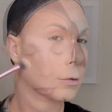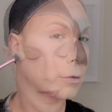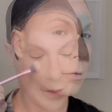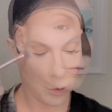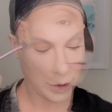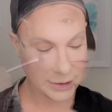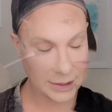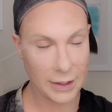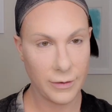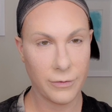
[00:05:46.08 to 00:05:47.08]
And then once
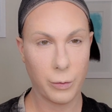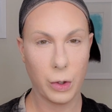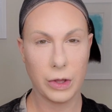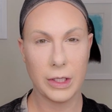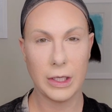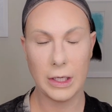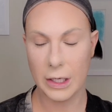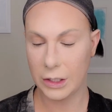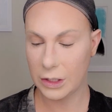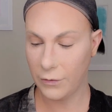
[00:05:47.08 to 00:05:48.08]
I've put
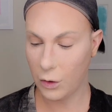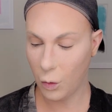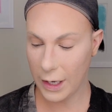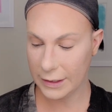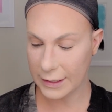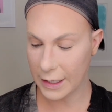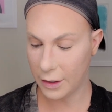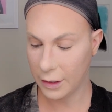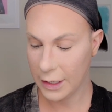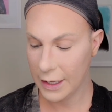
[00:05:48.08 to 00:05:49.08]
the Shivering White
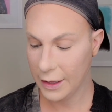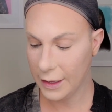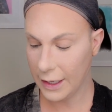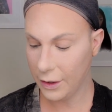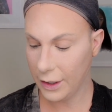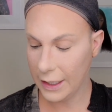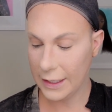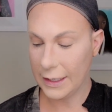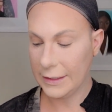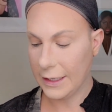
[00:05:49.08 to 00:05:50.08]
down, then I go ahead
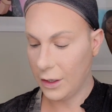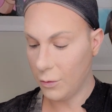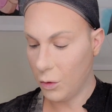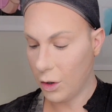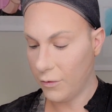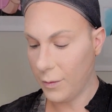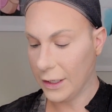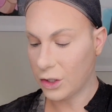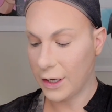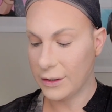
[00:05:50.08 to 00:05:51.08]
and I take more of my
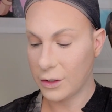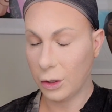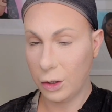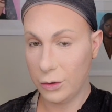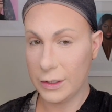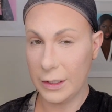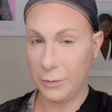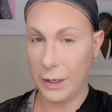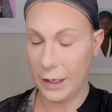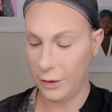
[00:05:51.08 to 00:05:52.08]
translucent
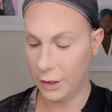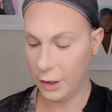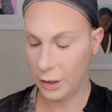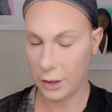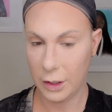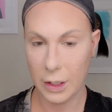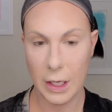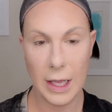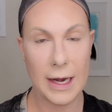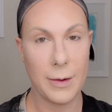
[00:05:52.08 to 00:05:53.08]
powder
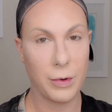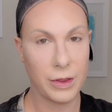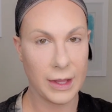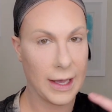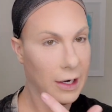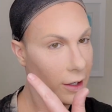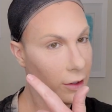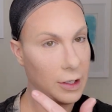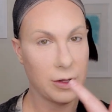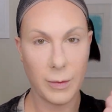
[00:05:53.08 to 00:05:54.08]
and I put that
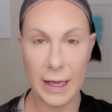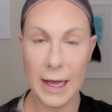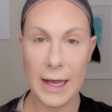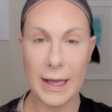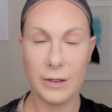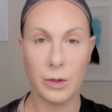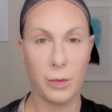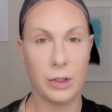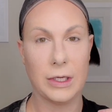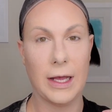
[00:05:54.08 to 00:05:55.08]
underneath my eye to
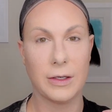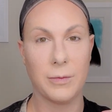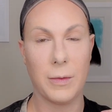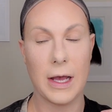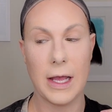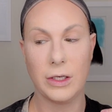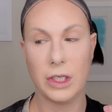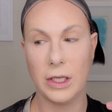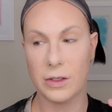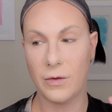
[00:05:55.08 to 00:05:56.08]
protect my
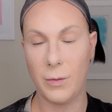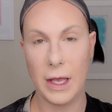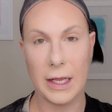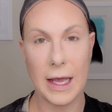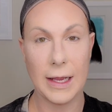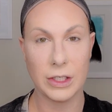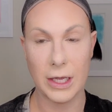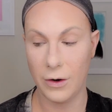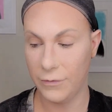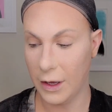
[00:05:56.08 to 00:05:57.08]
cheeks from any
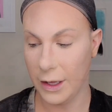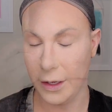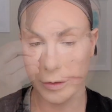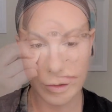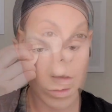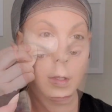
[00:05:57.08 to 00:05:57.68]
eyeshadow fallout.